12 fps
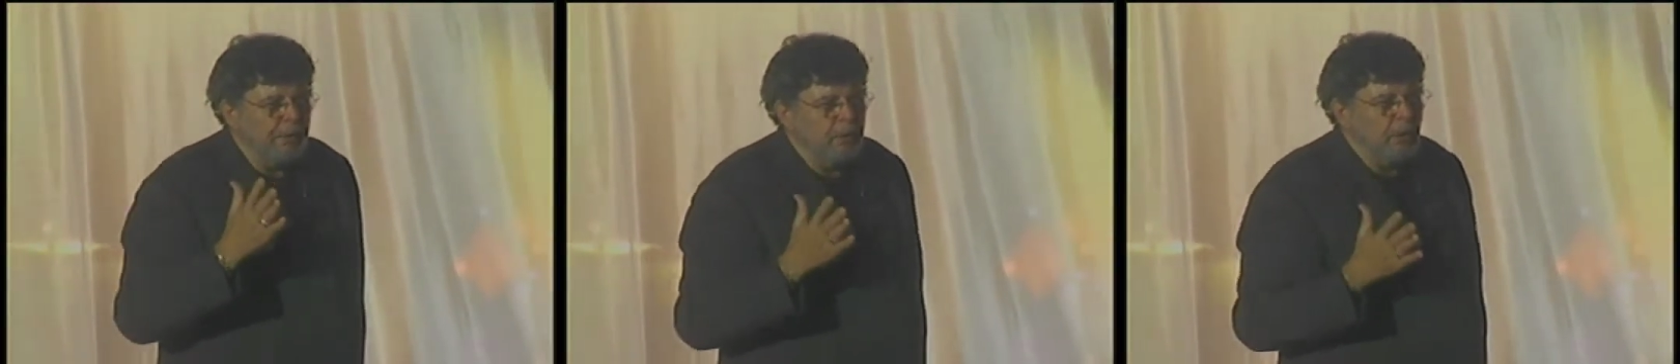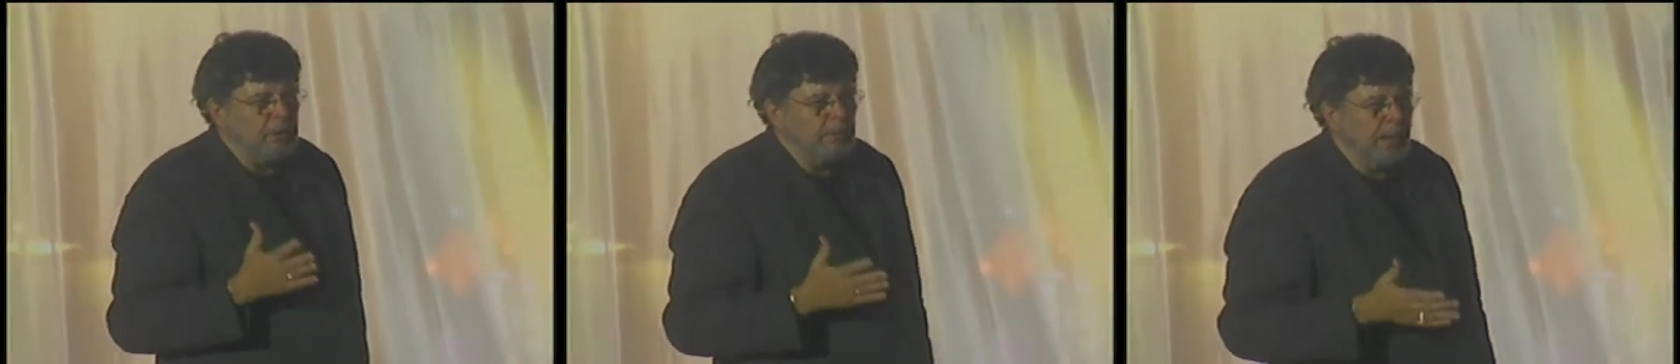it
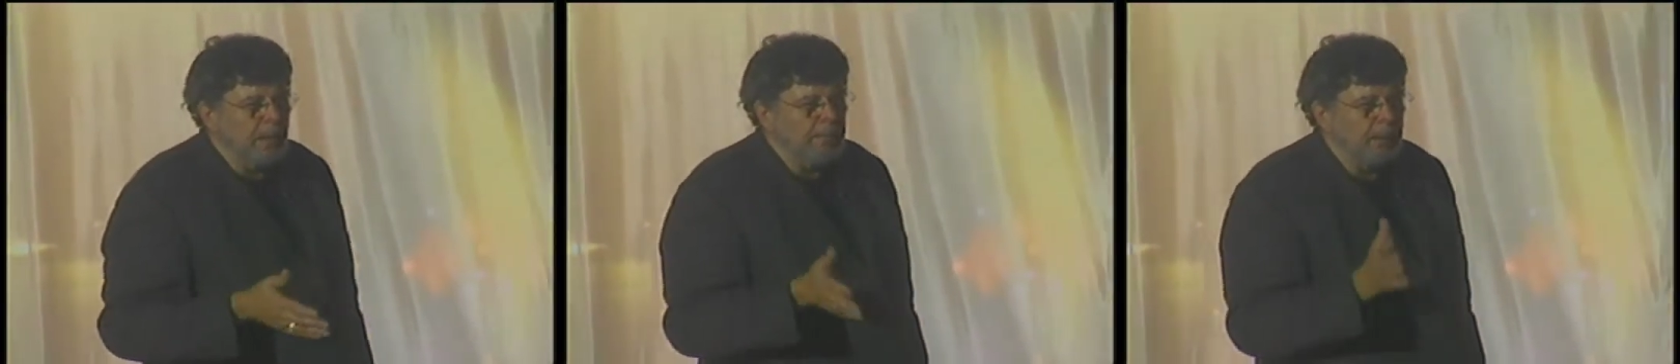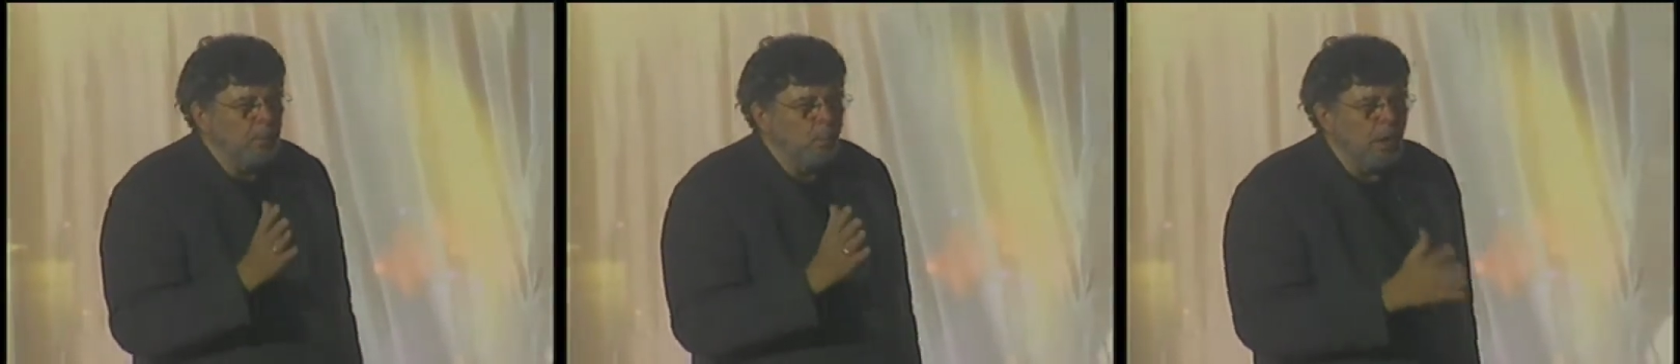talks about
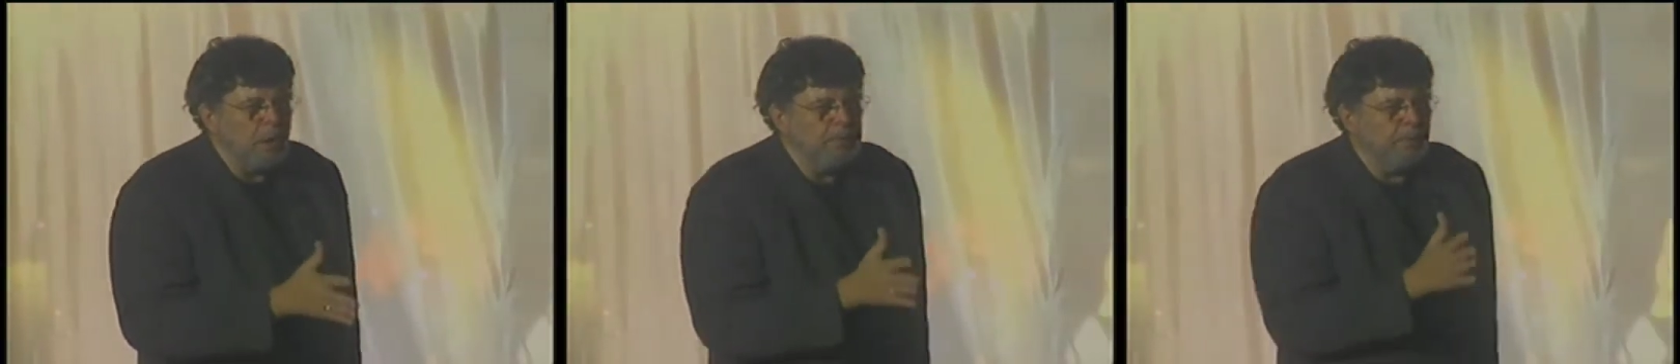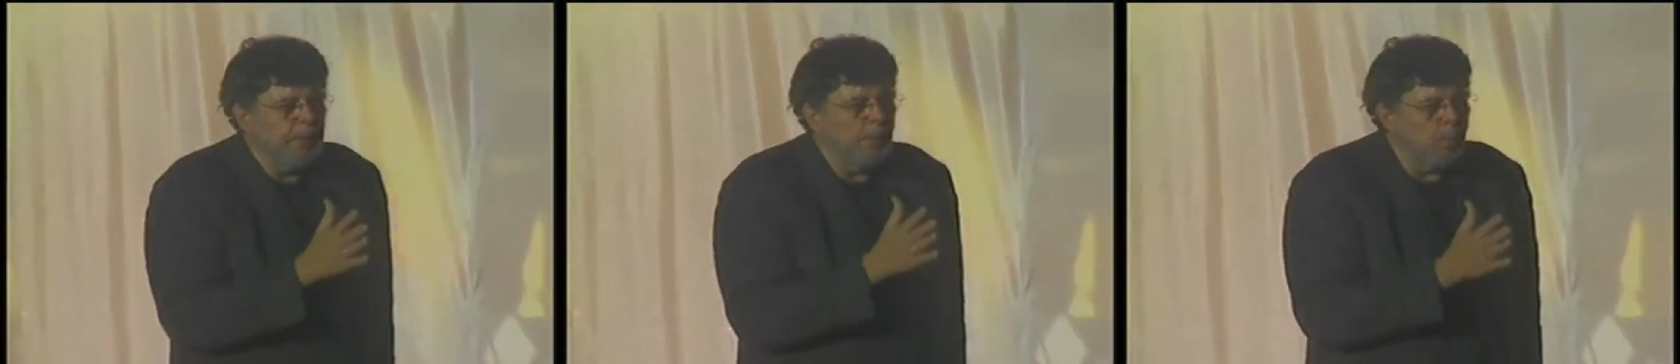being washed
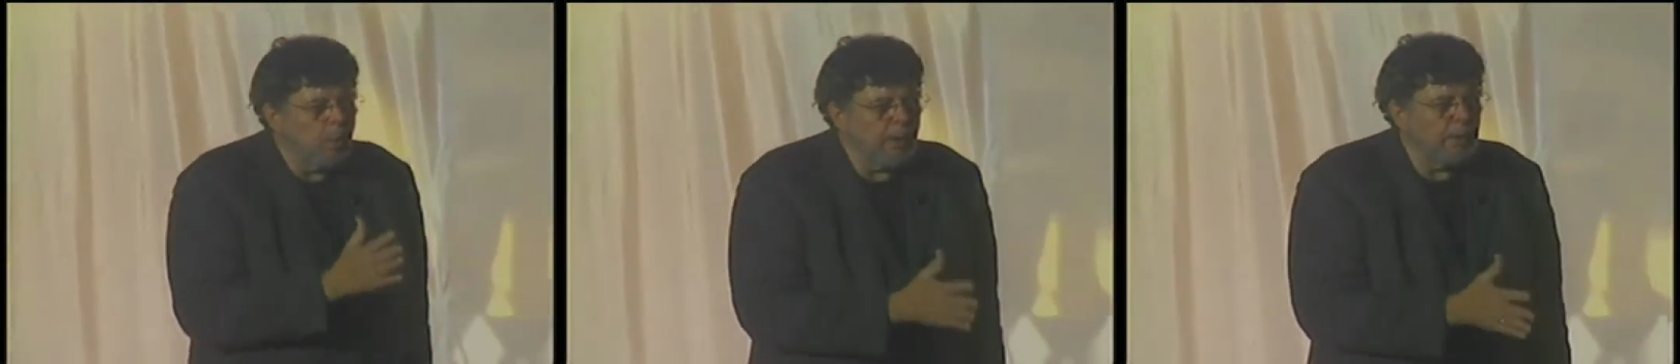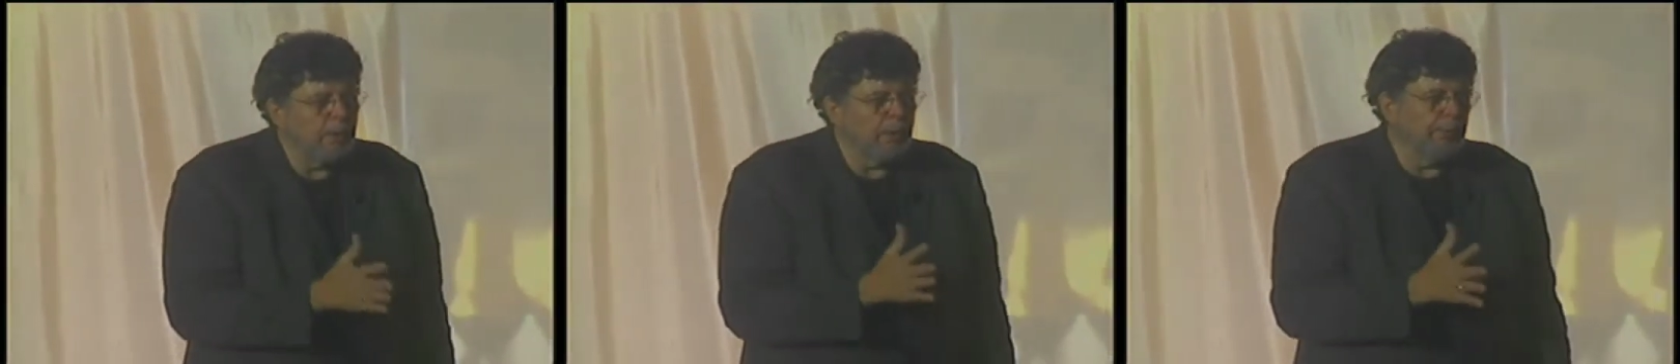by the
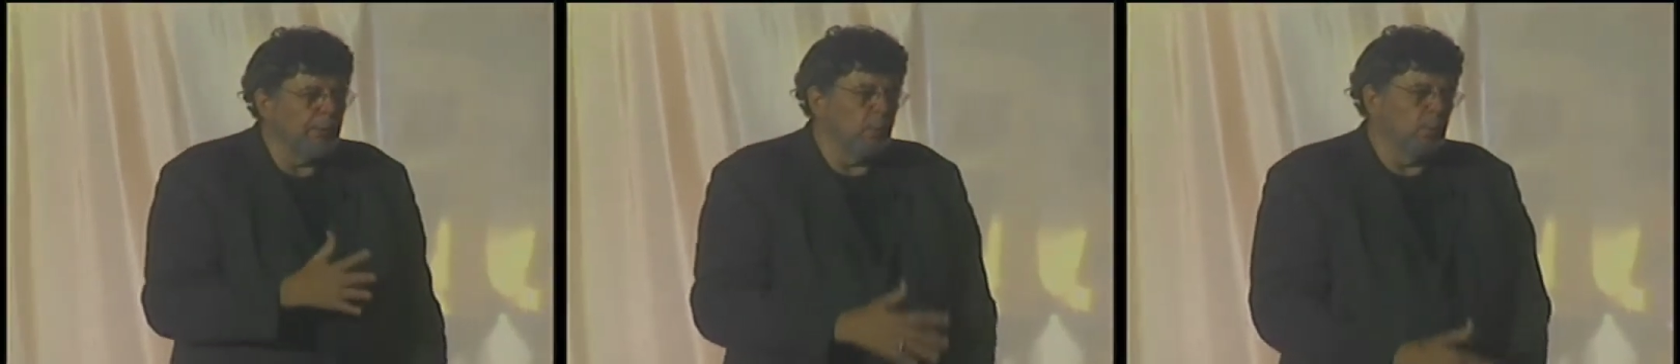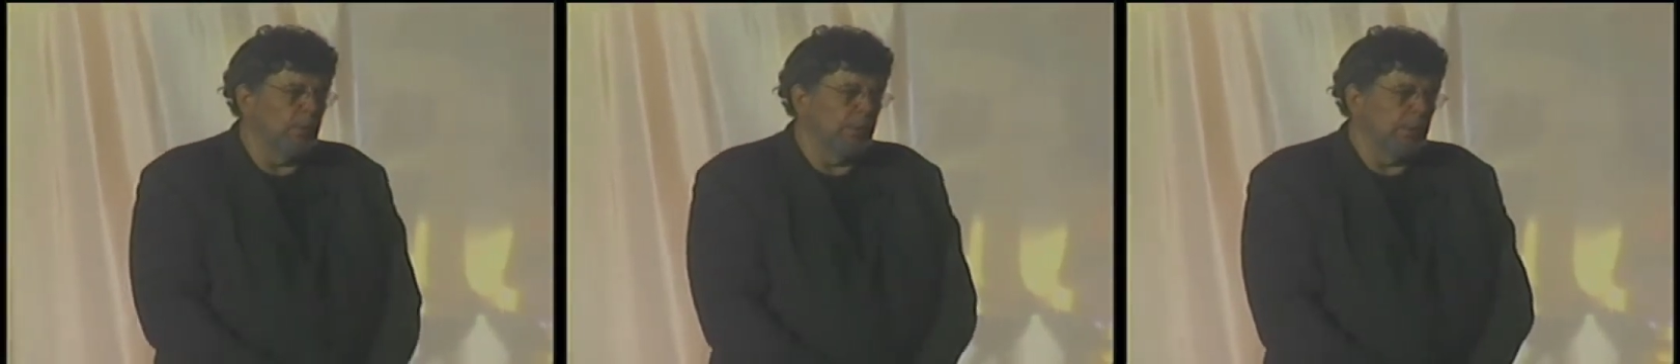water of the
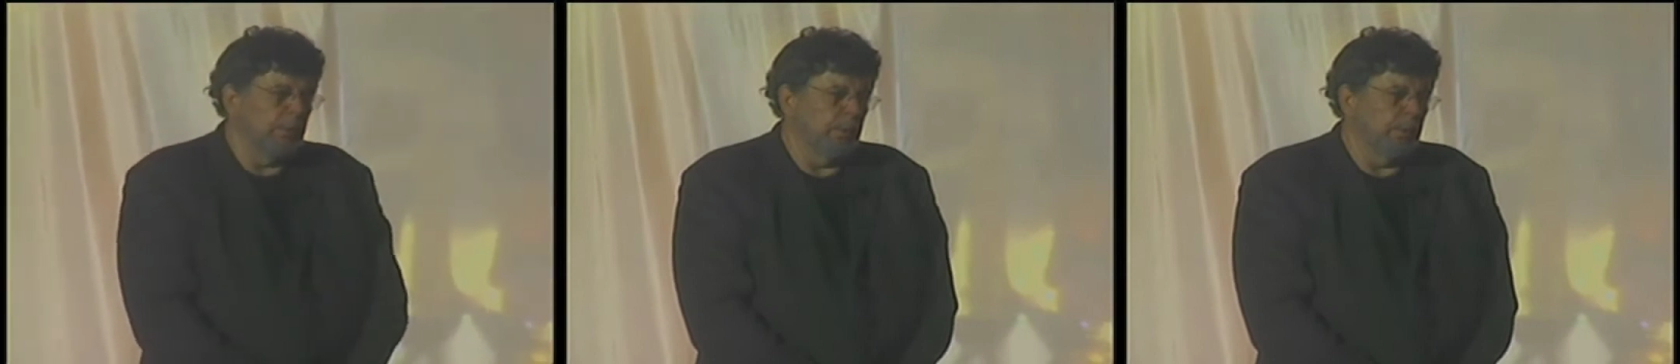Word.